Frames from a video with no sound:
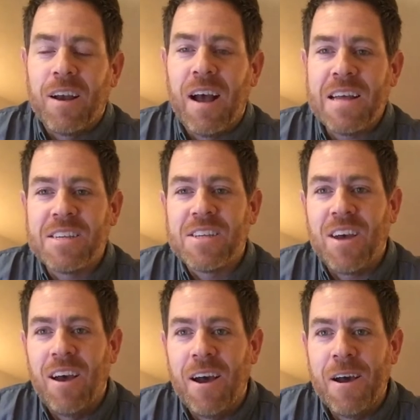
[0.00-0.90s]

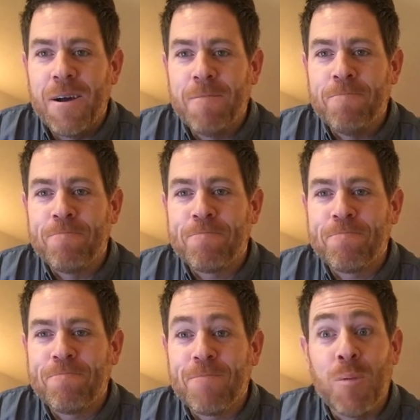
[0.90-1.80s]
Guys,
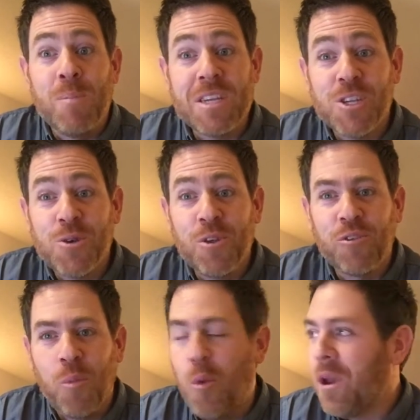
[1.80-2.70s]
missed you
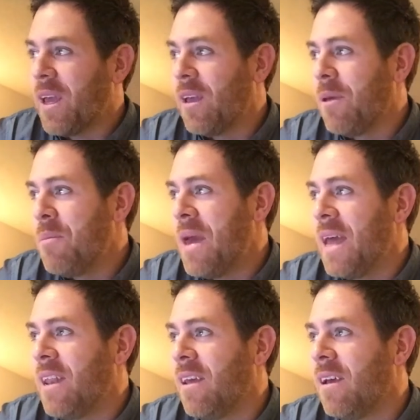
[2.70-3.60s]
this morning.
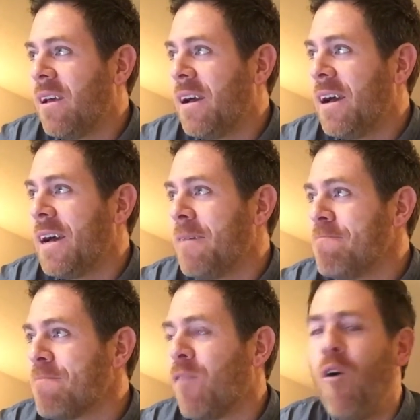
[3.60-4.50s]
Man,
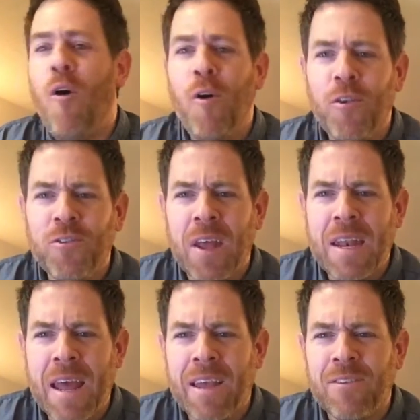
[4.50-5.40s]
of all
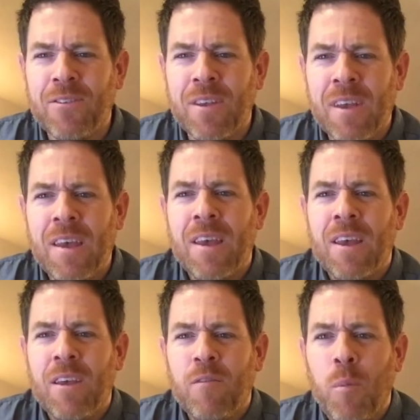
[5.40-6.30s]
Sundays,
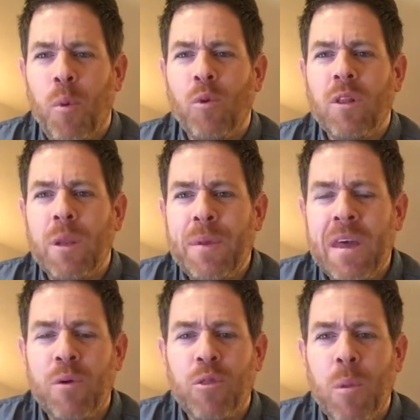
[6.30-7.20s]
for Portland to be
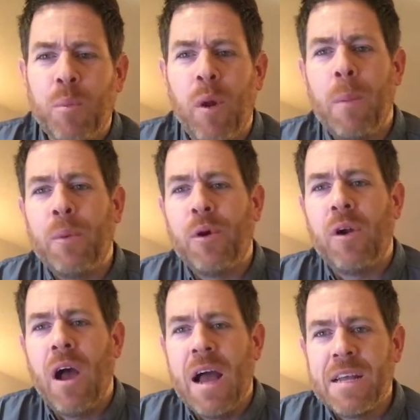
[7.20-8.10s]
hit with a
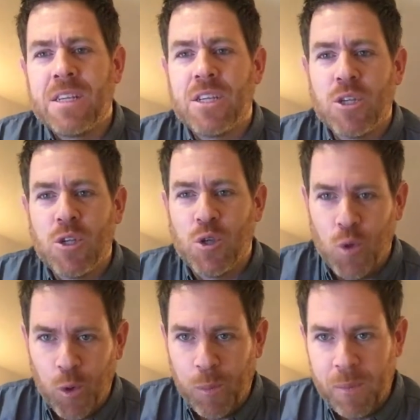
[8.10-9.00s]
proper ice
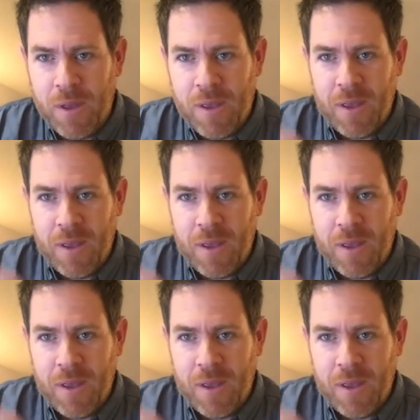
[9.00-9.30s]
storm.